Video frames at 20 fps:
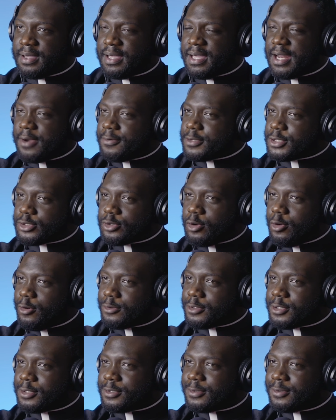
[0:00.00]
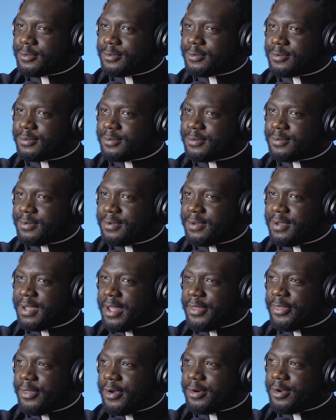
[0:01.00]
And I was sold. And
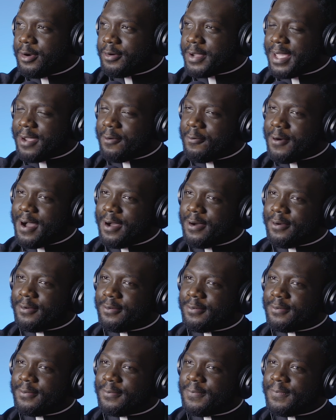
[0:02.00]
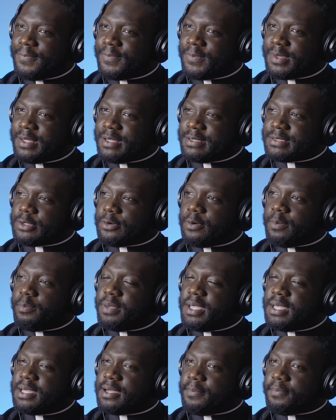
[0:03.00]
I thought, okay, wow. And so
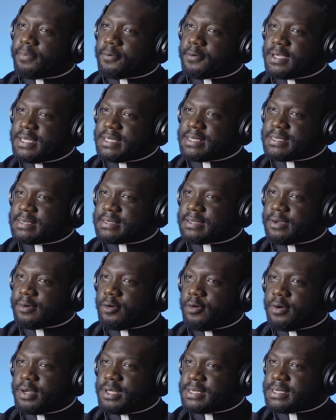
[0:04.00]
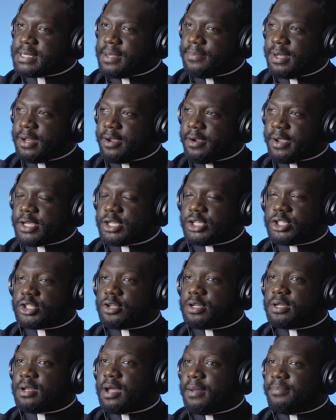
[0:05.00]
being a priest or going to seminary
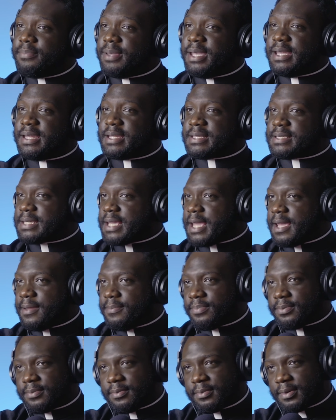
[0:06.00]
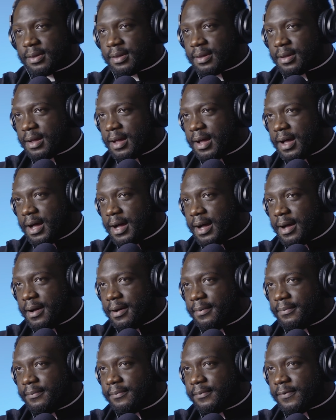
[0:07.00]
should not be an escape
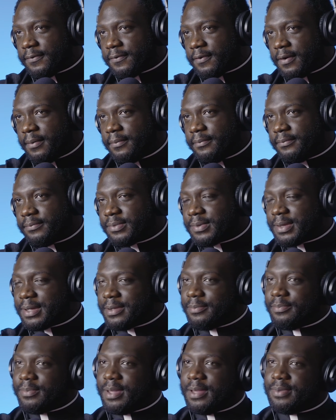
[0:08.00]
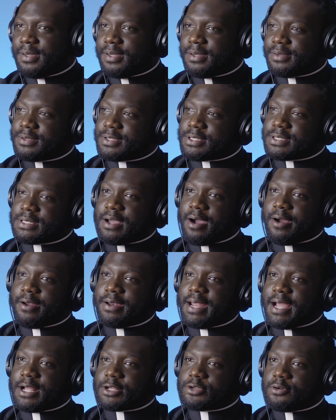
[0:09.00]
from maybe just our
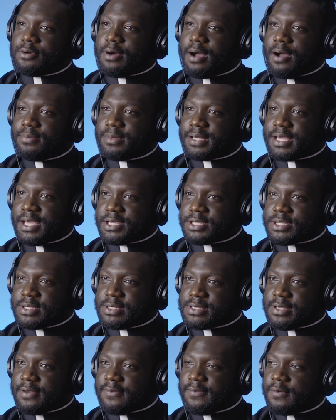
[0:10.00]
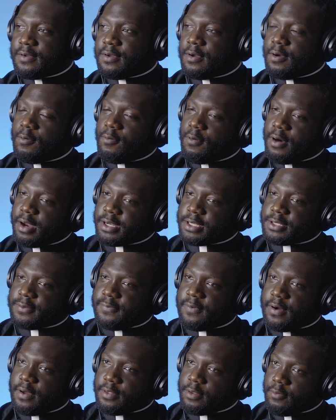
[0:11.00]
natural obligations of wanting to
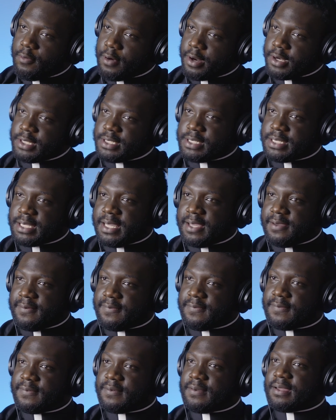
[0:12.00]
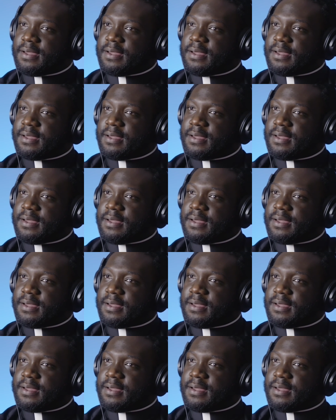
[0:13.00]
father, wanting to give.